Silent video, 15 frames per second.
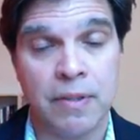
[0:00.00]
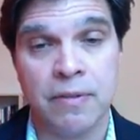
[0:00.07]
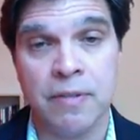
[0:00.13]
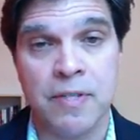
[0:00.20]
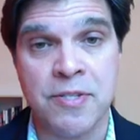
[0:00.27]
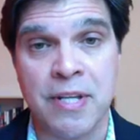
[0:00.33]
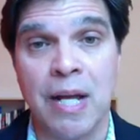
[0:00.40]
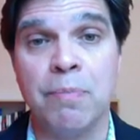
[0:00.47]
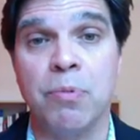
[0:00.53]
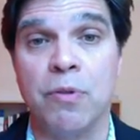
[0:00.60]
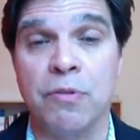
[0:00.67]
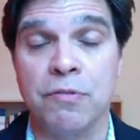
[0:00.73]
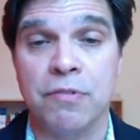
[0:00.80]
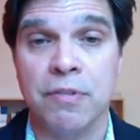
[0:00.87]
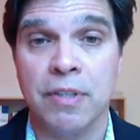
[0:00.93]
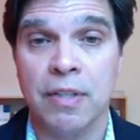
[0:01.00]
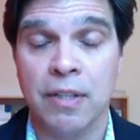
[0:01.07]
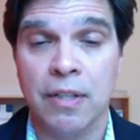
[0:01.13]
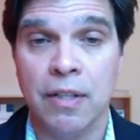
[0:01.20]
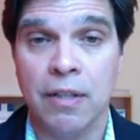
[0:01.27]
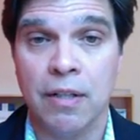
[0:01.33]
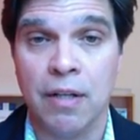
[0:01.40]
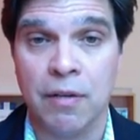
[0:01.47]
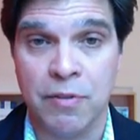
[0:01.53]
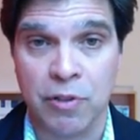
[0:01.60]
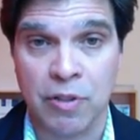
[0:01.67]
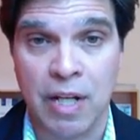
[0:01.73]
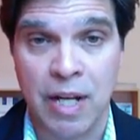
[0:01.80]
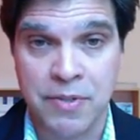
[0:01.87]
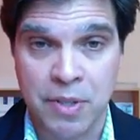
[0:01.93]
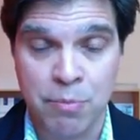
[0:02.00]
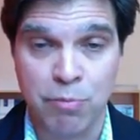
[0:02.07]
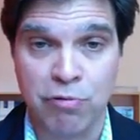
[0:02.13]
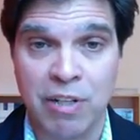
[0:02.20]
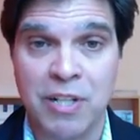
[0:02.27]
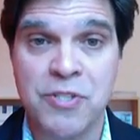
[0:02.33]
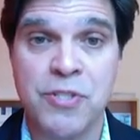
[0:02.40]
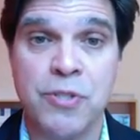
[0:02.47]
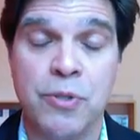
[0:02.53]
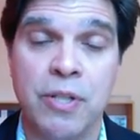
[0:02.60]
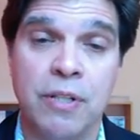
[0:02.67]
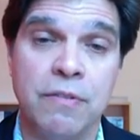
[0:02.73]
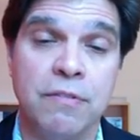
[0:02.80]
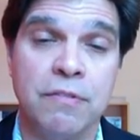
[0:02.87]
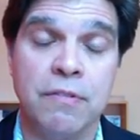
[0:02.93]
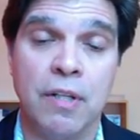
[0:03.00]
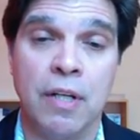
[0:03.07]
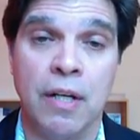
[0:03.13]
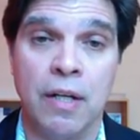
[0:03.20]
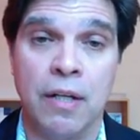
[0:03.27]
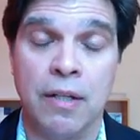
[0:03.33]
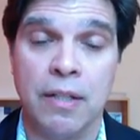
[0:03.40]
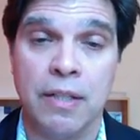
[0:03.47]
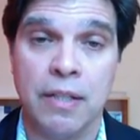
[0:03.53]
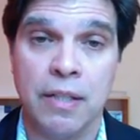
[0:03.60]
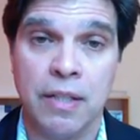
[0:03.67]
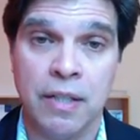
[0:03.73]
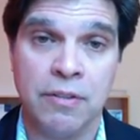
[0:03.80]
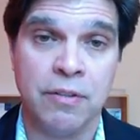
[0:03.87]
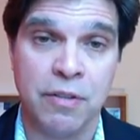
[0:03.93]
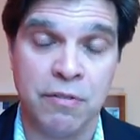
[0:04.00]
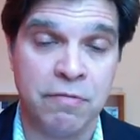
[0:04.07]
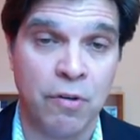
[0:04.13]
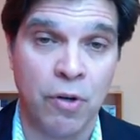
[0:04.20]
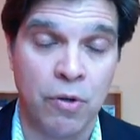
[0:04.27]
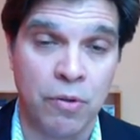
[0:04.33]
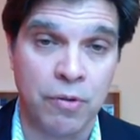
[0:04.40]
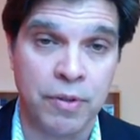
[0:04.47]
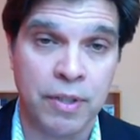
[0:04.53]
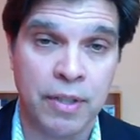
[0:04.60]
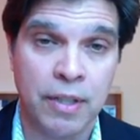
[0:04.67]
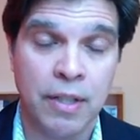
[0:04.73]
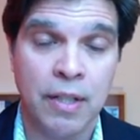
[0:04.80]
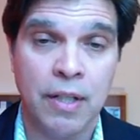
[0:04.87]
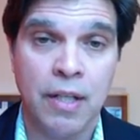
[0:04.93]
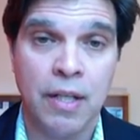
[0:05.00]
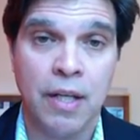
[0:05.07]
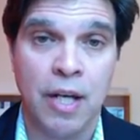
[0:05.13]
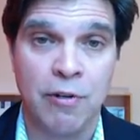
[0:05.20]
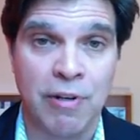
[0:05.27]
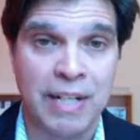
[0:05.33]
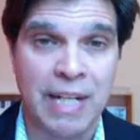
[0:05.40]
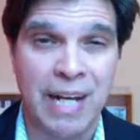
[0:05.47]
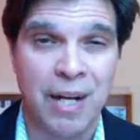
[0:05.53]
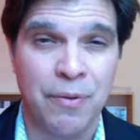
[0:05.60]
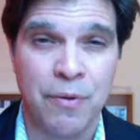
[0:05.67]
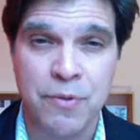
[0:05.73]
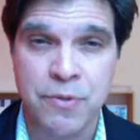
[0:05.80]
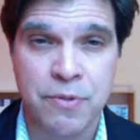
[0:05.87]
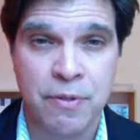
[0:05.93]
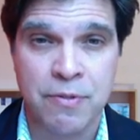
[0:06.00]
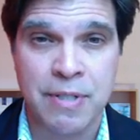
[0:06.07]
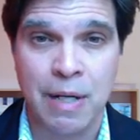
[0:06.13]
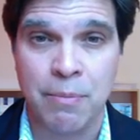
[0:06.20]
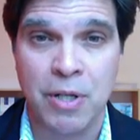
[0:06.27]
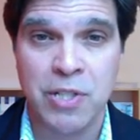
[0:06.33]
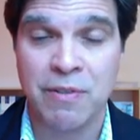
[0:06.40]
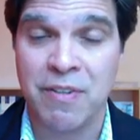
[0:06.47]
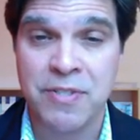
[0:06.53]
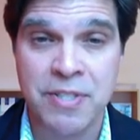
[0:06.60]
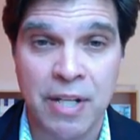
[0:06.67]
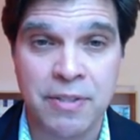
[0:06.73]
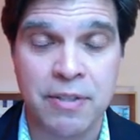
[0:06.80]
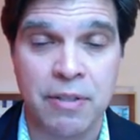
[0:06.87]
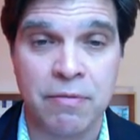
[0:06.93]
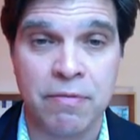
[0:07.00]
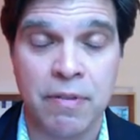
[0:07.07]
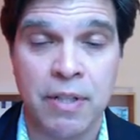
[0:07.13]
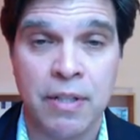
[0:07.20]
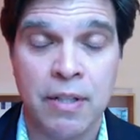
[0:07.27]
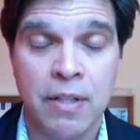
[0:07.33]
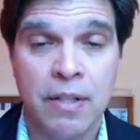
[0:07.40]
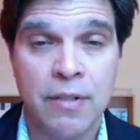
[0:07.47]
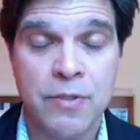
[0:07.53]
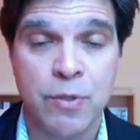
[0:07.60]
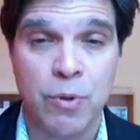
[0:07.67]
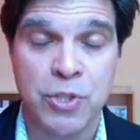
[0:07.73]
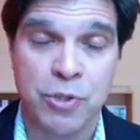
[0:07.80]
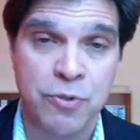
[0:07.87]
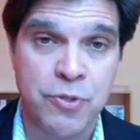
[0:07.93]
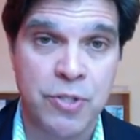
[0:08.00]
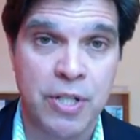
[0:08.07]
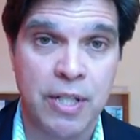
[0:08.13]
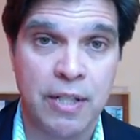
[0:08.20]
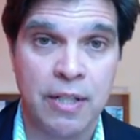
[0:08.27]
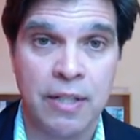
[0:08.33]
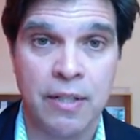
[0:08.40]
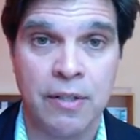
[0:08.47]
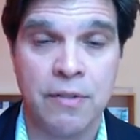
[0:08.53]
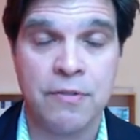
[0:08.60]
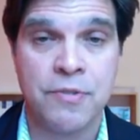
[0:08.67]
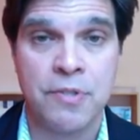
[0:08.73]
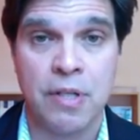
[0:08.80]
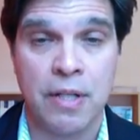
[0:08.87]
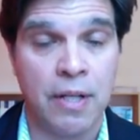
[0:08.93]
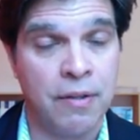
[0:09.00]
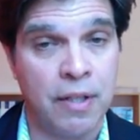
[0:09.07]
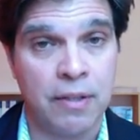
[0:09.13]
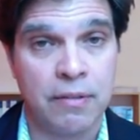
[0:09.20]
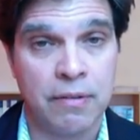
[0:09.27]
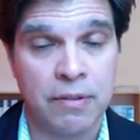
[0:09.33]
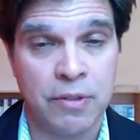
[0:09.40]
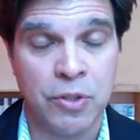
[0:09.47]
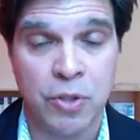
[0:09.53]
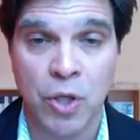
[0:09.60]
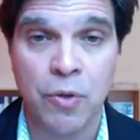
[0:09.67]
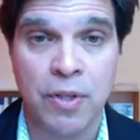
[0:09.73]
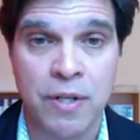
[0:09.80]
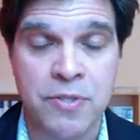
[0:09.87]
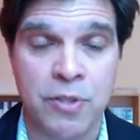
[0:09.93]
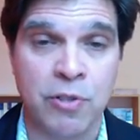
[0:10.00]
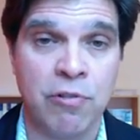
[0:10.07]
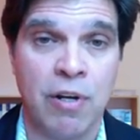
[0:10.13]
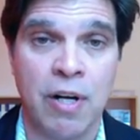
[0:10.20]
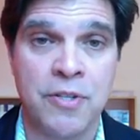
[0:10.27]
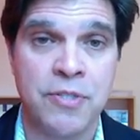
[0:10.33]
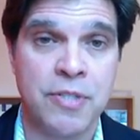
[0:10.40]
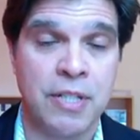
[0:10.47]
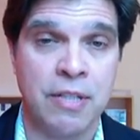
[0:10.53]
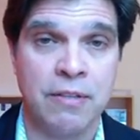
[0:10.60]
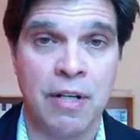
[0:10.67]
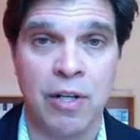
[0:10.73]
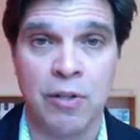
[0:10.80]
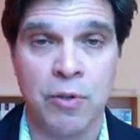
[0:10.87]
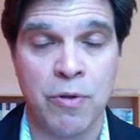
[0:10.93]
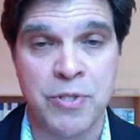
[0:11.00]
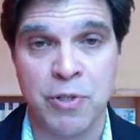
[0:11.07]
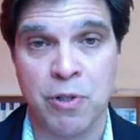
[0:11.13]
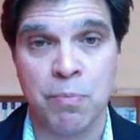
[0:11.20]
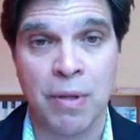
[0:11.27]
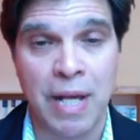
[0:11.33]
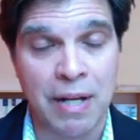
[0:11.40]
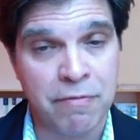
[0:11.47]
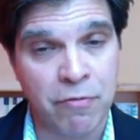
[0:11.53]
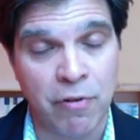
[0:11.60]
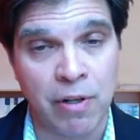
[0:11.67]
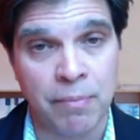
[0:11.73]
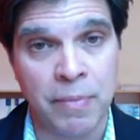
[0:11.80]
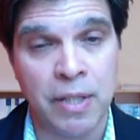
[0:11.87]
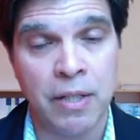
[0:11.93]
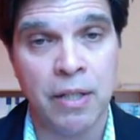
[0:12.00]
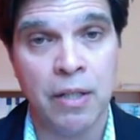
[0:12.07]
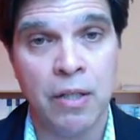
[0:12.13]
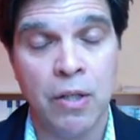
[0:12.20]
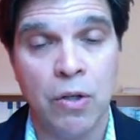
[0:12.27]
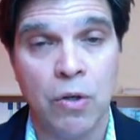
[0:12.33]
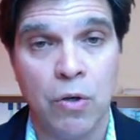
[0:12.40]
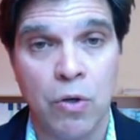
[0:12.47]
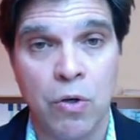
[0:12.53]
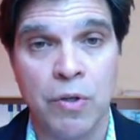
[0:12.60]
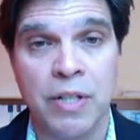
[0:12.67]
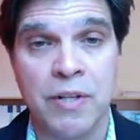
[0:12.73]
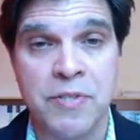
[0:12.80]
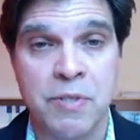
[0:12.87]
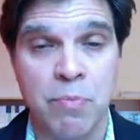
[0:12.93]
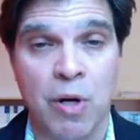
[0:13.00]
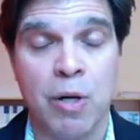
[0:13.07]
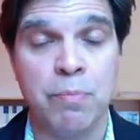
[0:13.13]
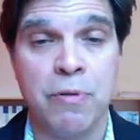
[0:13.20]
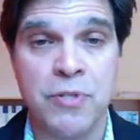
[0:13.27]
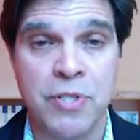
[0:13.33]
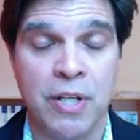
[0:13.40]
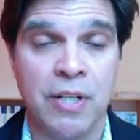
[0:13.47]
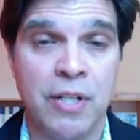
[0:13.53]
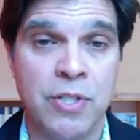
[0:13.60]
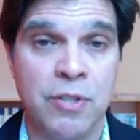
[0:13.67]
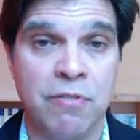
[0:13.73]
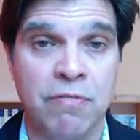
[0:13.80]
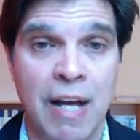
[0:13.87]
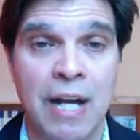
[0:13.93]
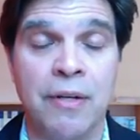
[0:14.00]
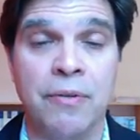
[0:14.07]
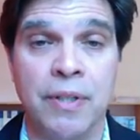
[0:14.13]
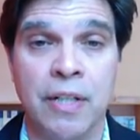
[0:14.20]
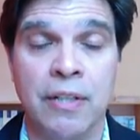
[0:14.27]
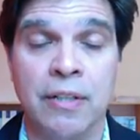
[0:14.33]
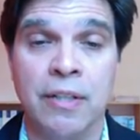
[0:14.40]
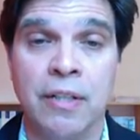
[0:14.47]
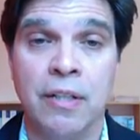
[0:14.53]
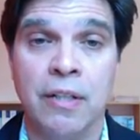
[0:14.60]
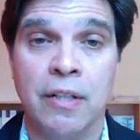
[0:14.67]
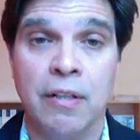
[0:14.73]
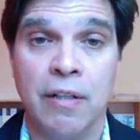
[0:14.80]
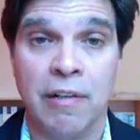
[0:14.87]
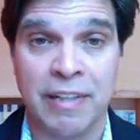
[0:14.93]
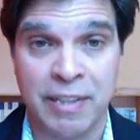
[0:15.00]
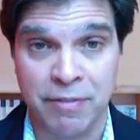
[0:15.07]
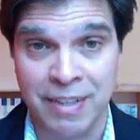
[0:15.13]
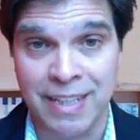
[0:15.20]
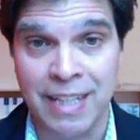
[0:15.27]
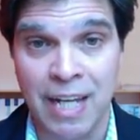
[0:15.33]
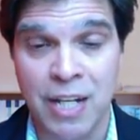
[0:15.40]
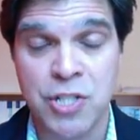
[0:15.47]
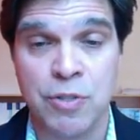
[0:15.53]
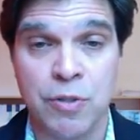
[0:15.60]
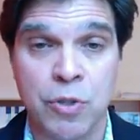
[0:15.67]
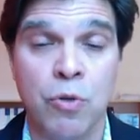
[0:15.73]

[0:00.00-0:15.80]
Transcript: disciples of their class, and bring students into the fold. And right now, there's not much of incentive. So what you'll see is, I think you know this, across the entire Coursera platform, only a small percentage of faculty are actually engaged in their